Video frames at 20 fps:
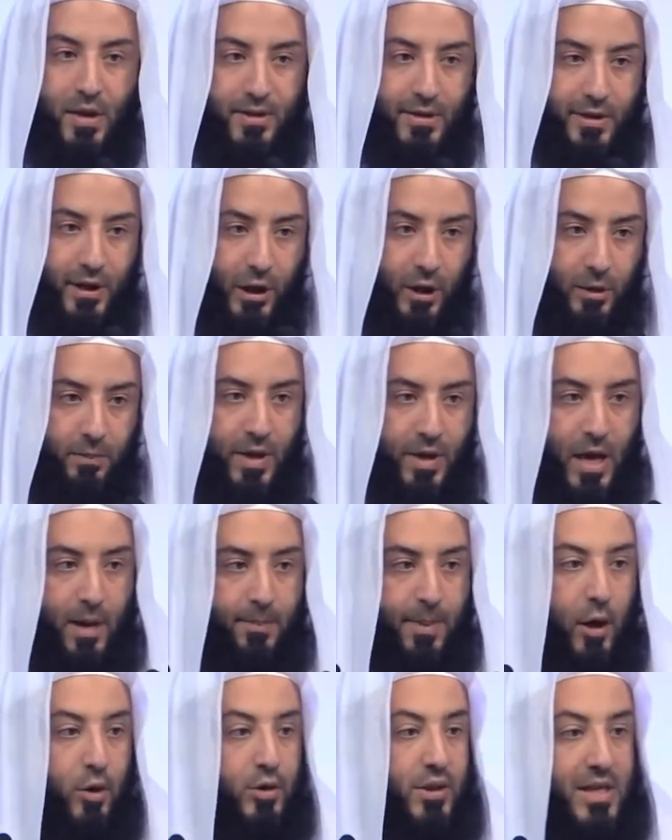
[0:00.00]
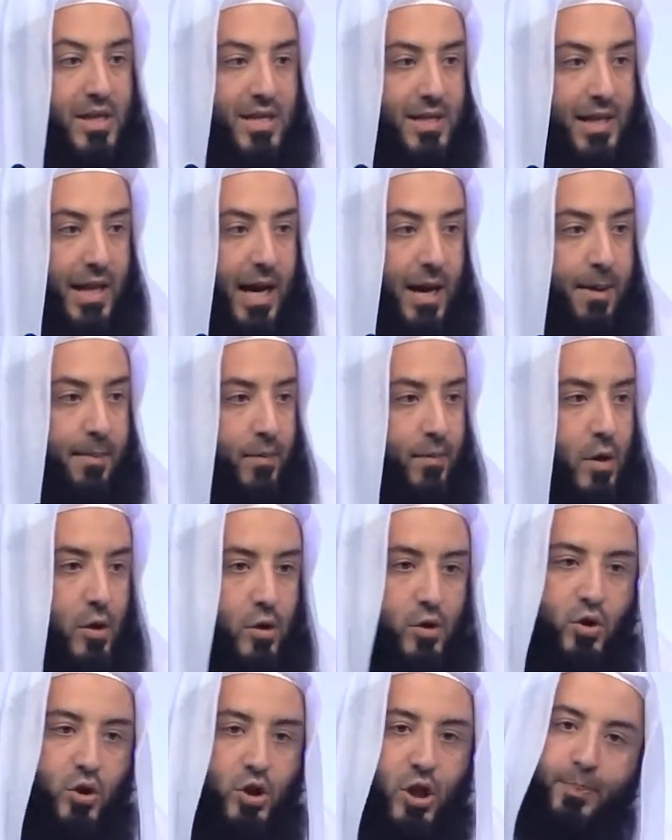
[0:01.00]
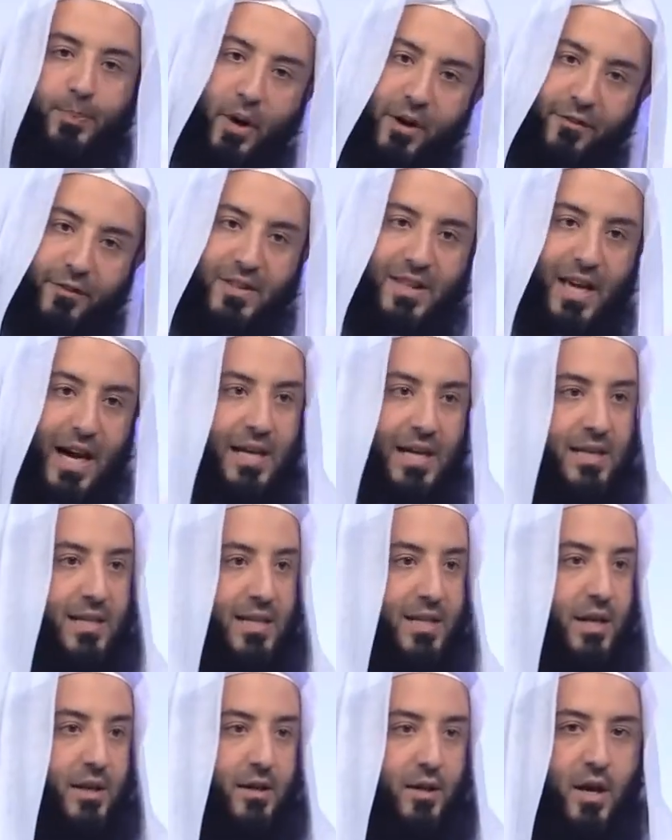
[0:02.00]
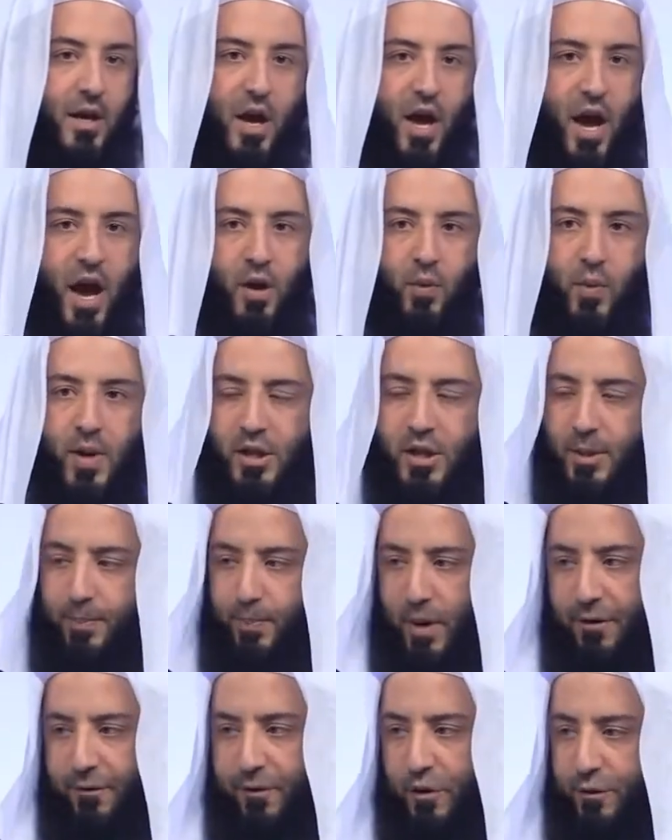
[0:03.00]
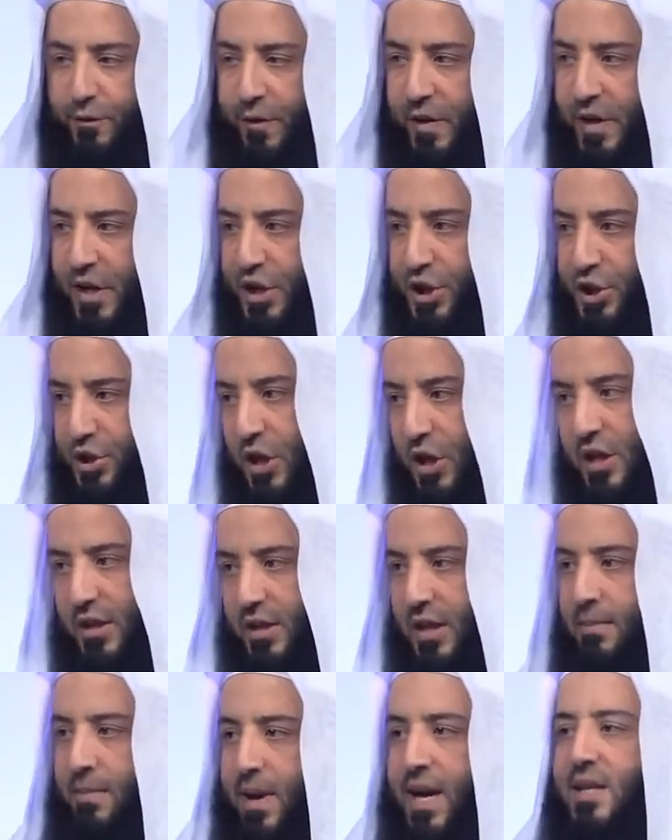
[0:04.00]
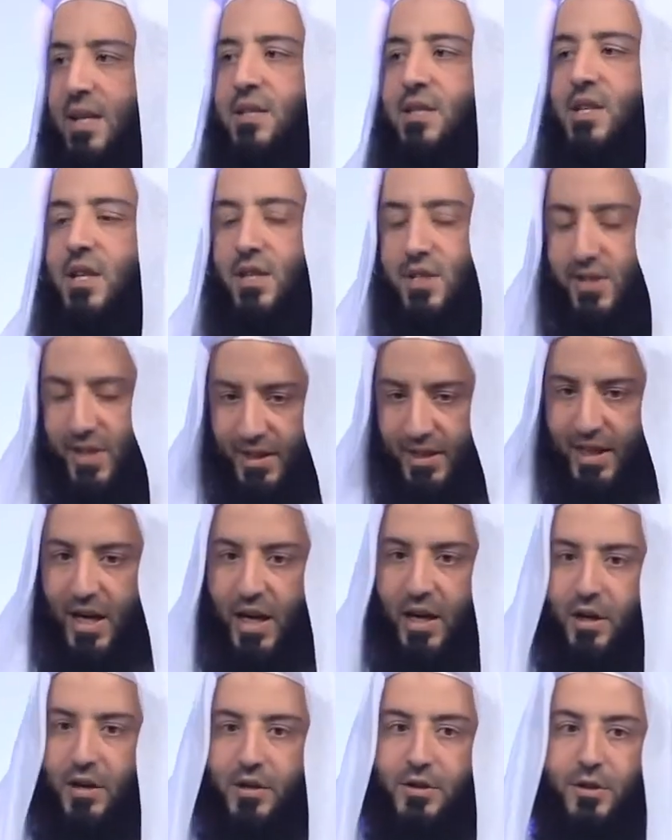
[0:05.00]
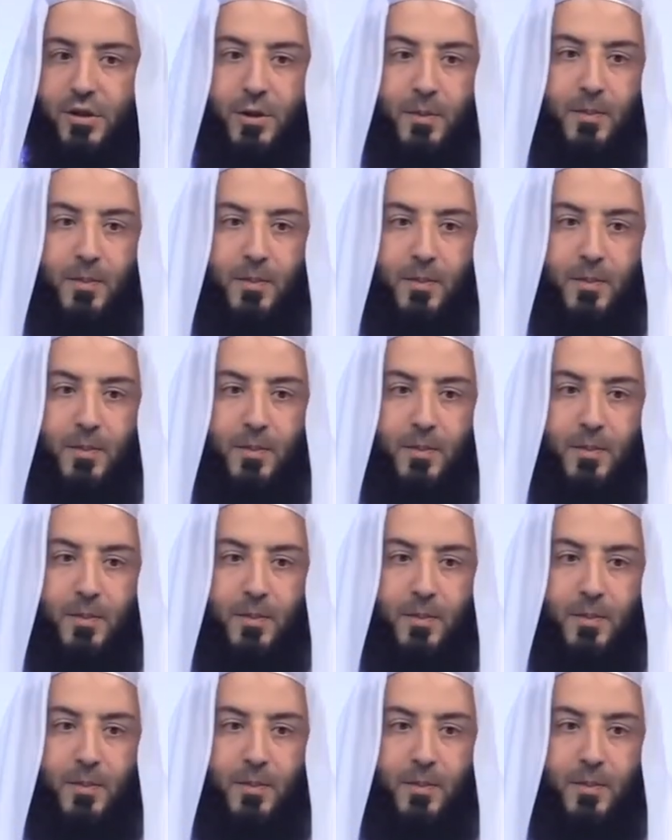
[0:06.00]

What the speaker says: Tell me about Islam. So the Prophet answered. And when the Prophet finished, the man said, Sadaqt.